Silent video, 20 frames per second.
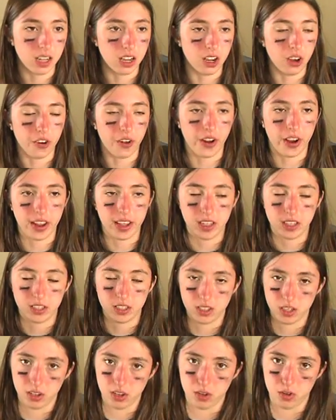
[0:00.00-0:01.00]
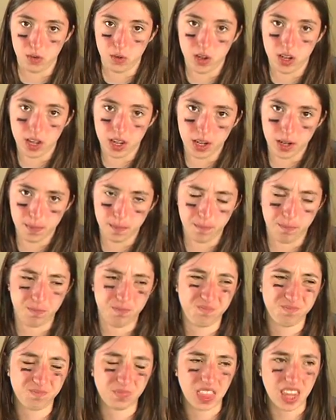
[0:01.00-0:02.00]
Alright, so,
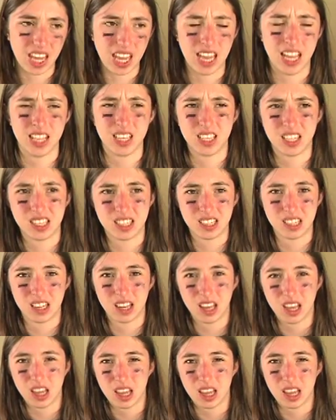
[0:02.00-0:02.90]
it's